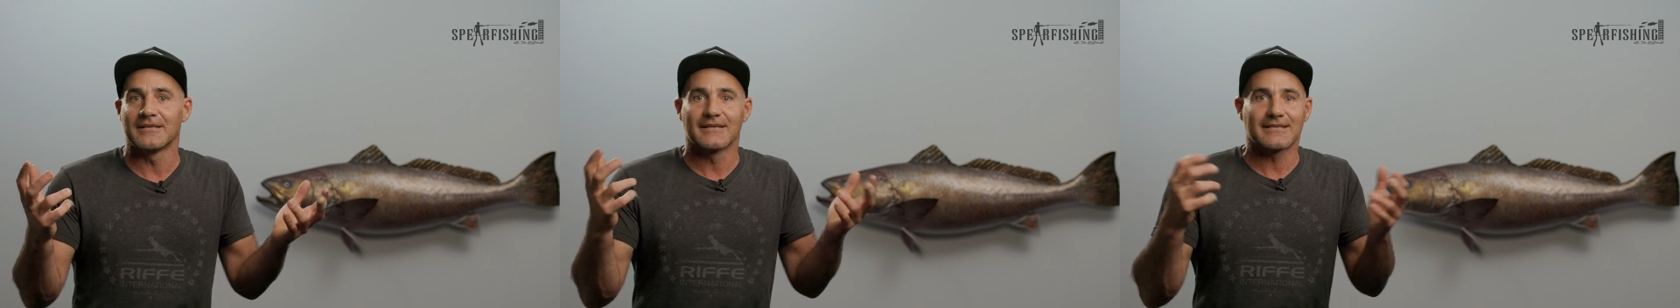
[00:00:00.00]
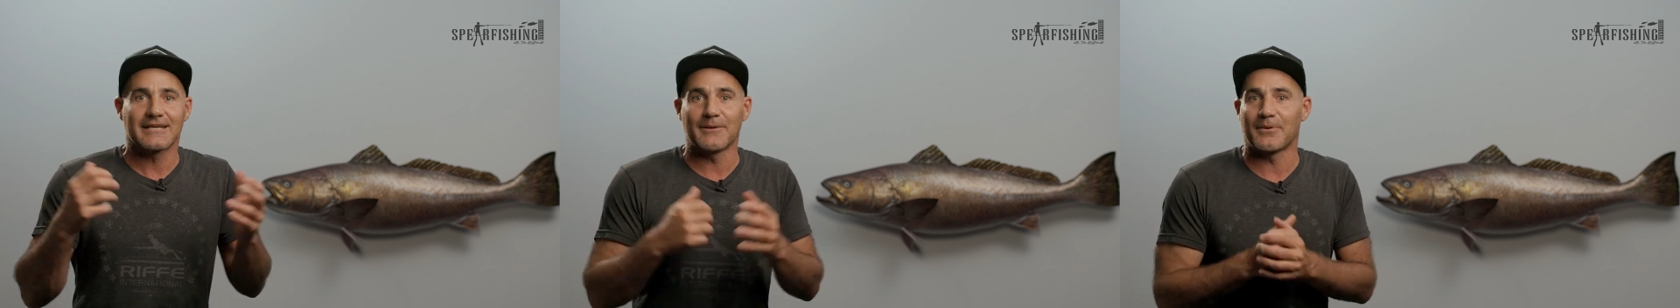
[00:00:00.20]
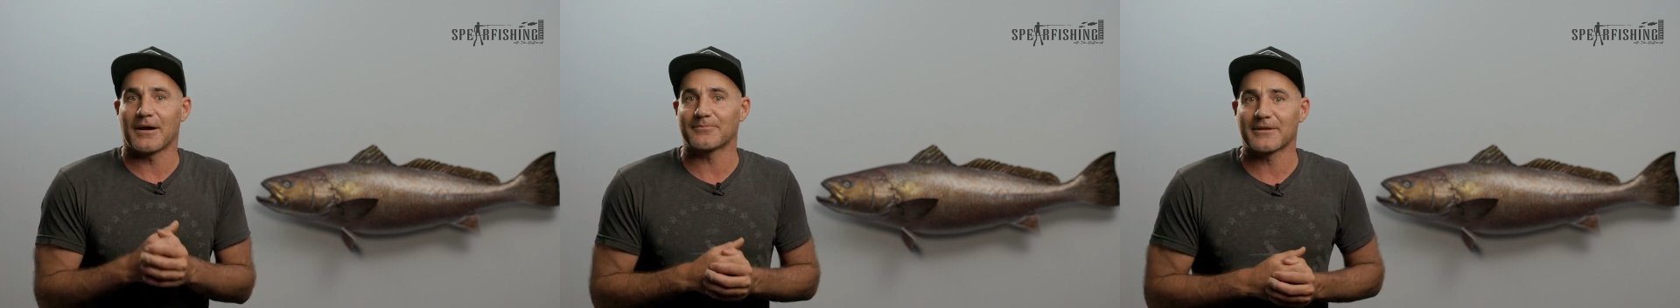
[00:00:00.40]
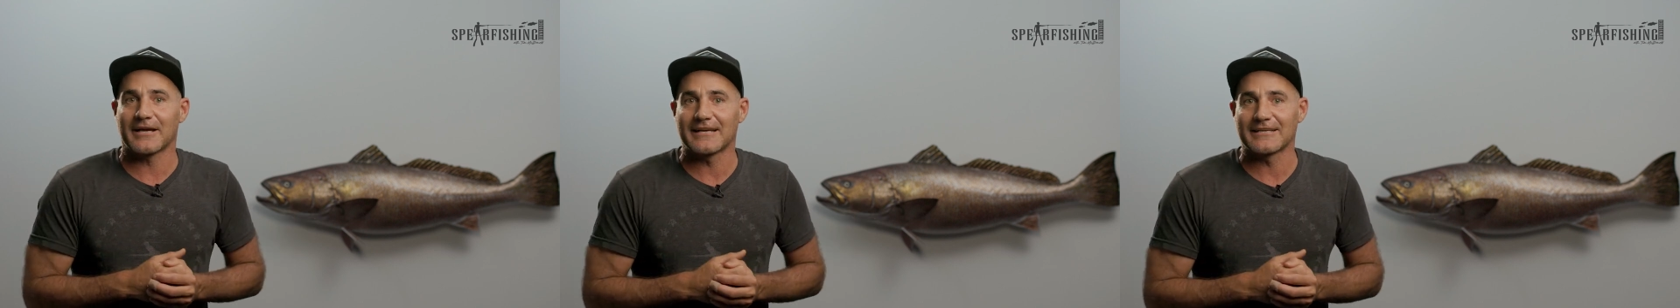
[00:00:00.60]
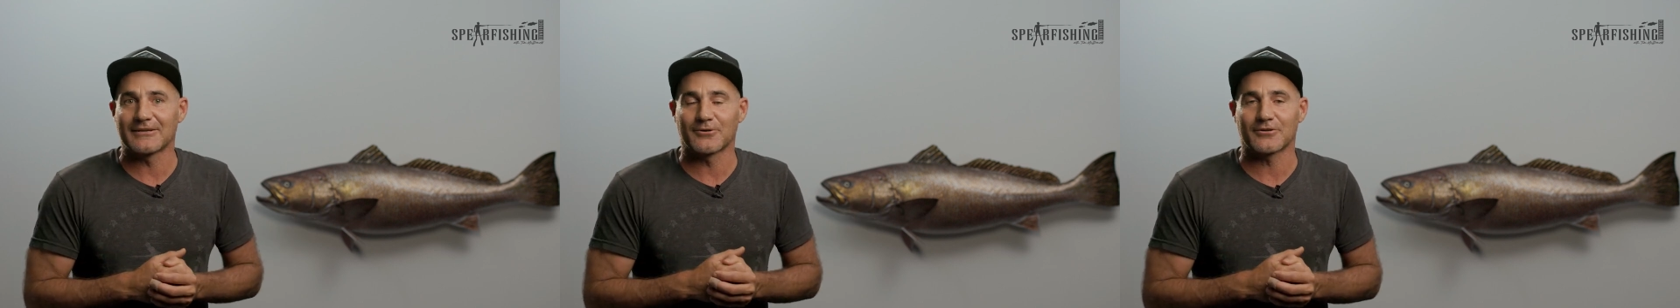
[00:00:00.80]
keep
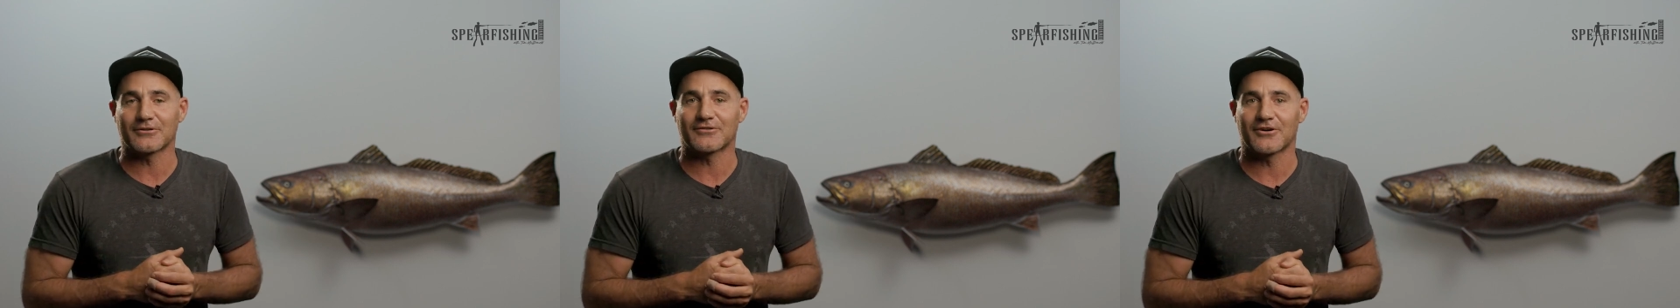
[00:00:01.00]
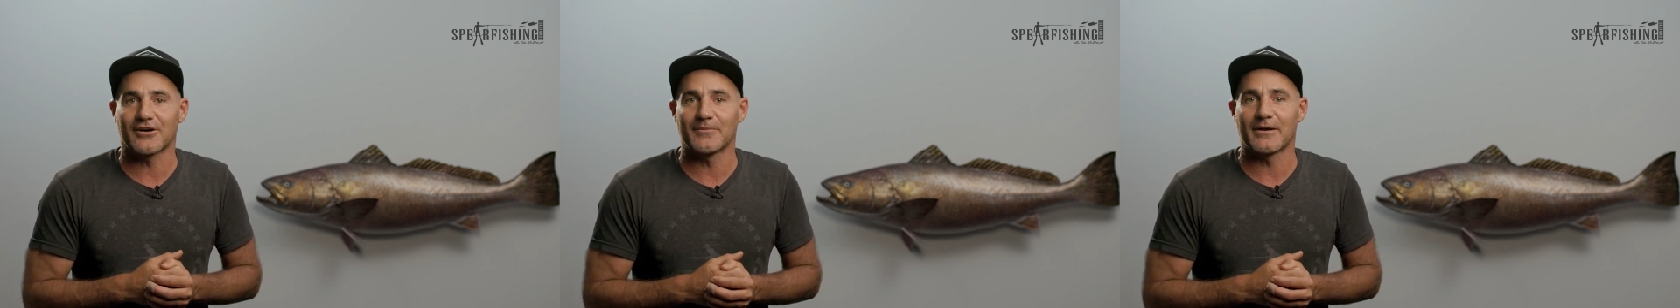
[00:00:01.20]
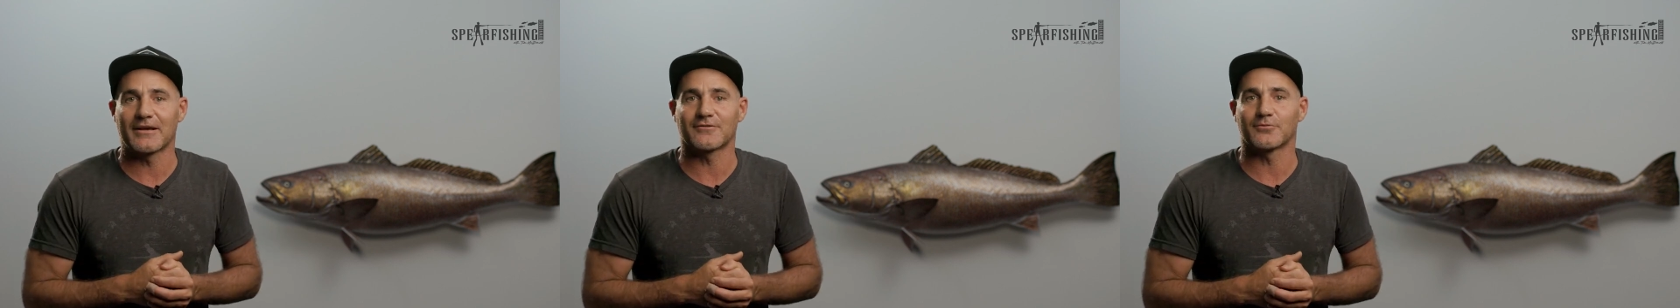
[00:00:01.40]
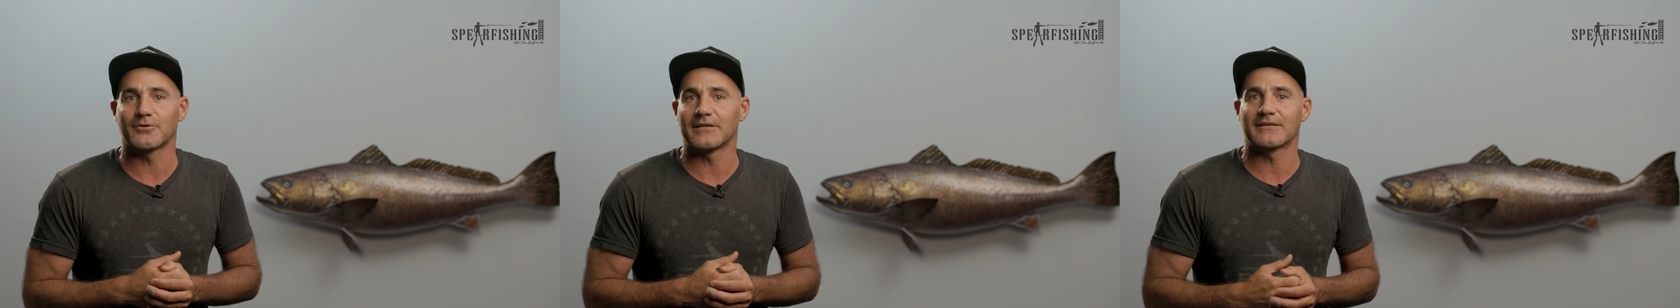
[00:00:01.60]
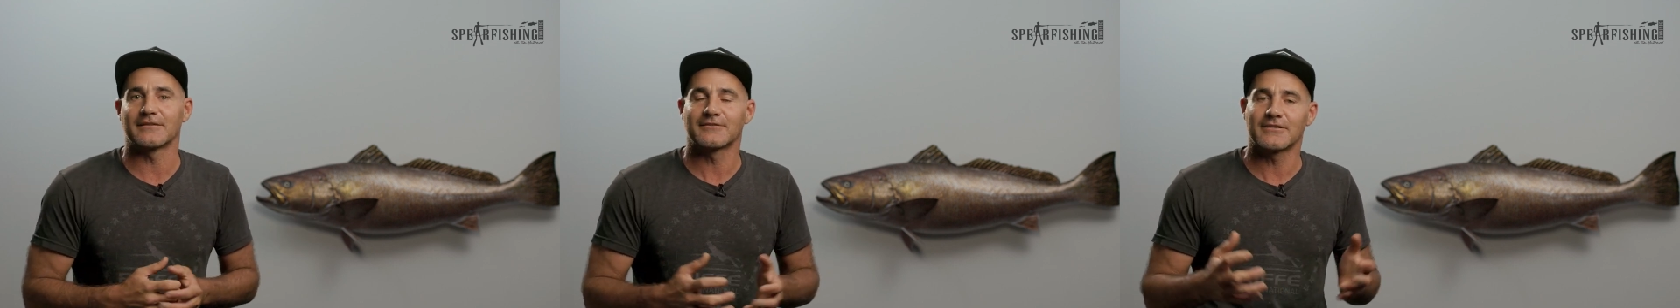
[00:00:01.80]
updating all the time as
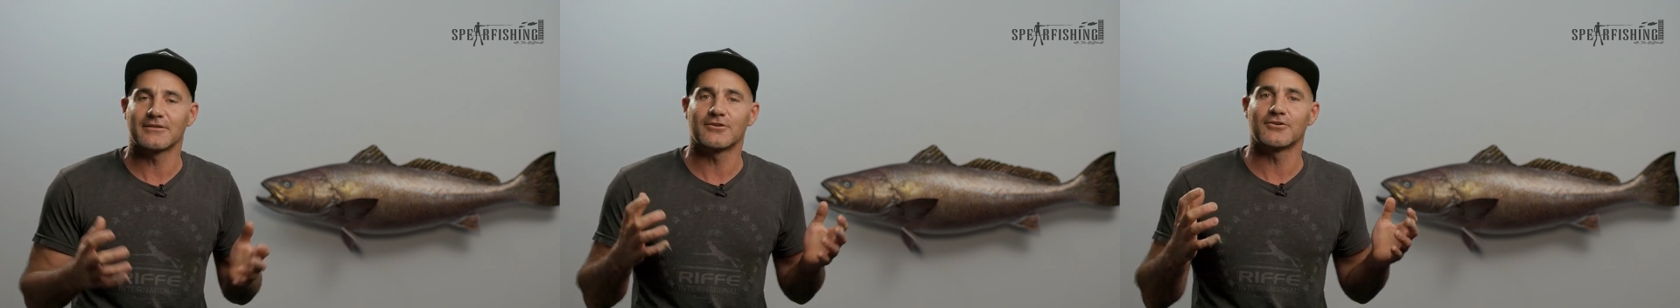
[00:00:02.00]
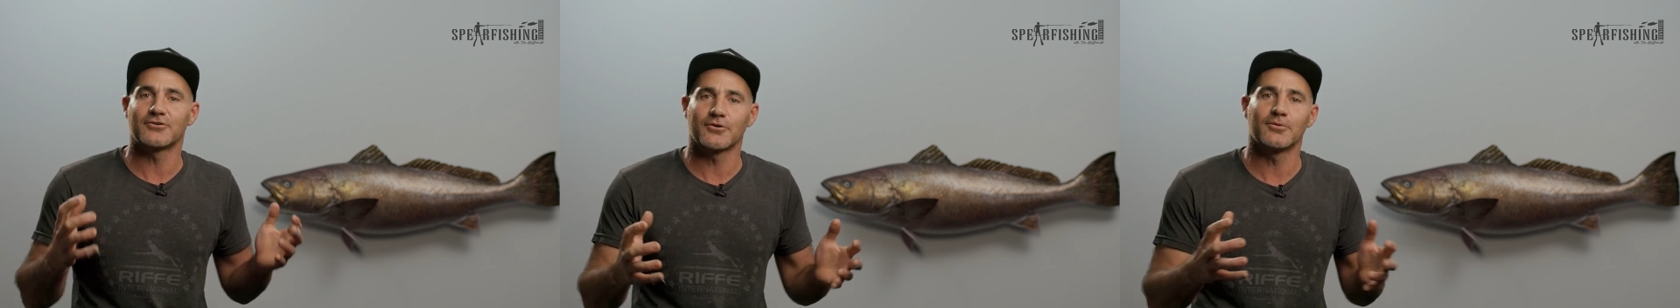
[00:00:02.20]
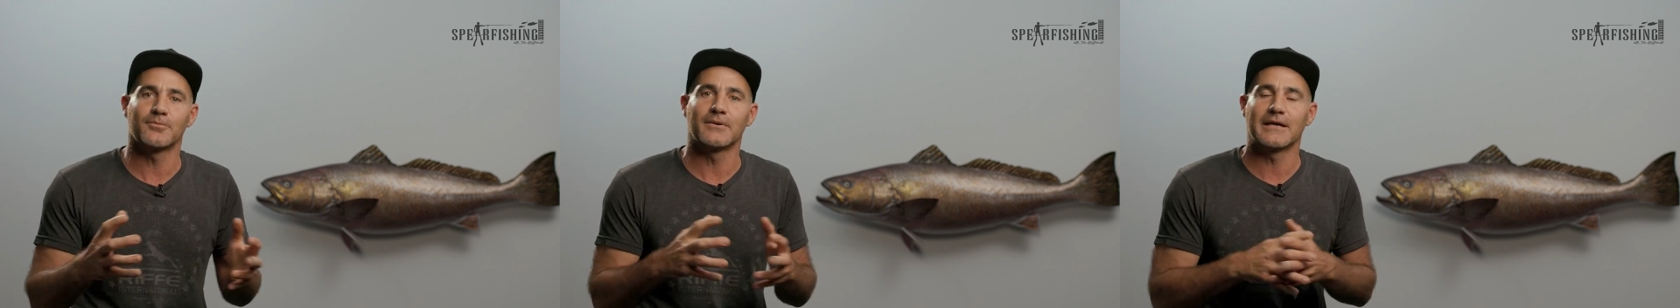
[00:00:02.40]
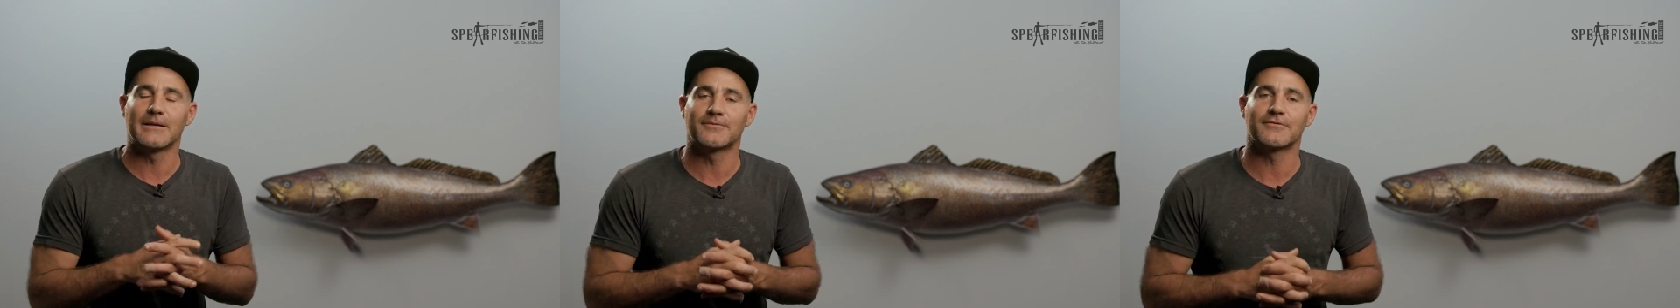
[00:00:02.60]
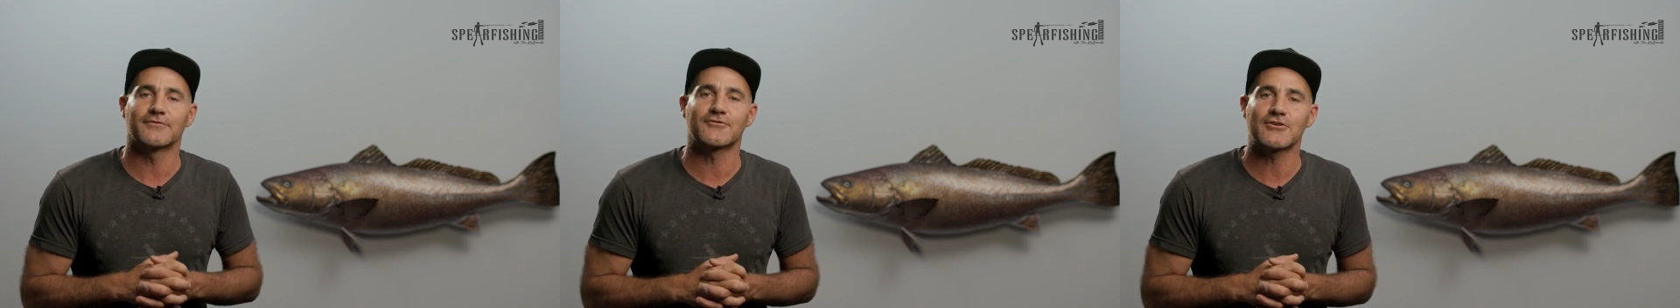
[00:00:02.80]
we continue to do
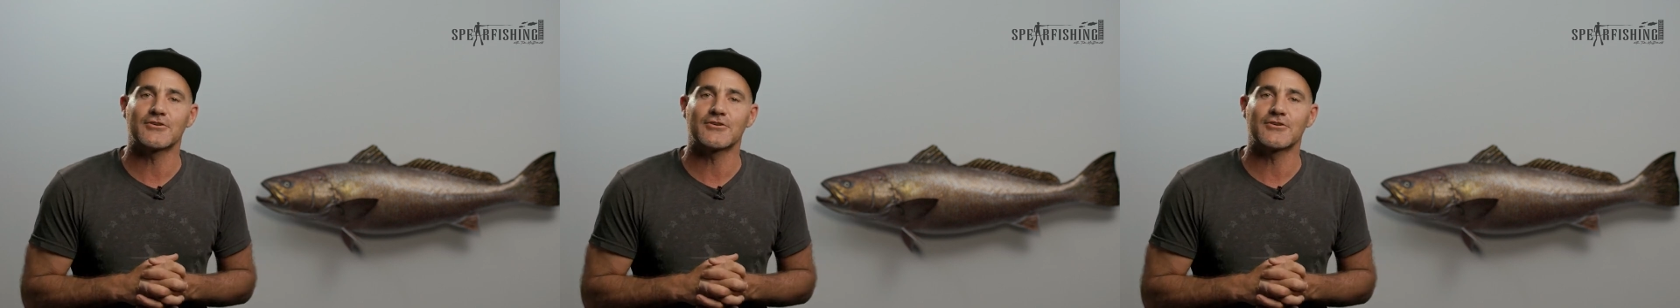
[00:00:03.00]
heaps of